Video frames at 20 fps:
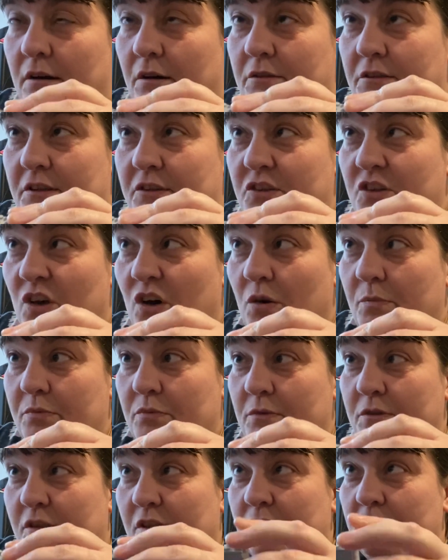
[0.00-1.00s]
on the top,
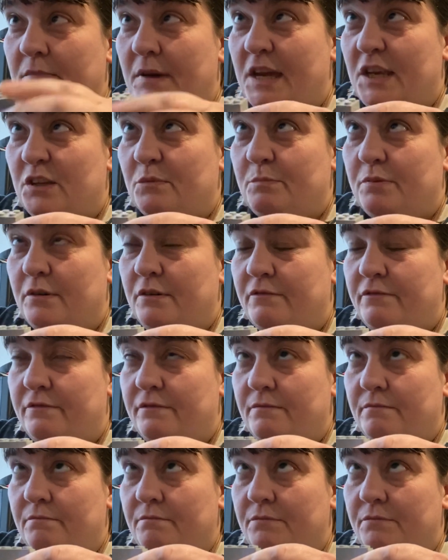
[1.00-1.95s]
which is made up of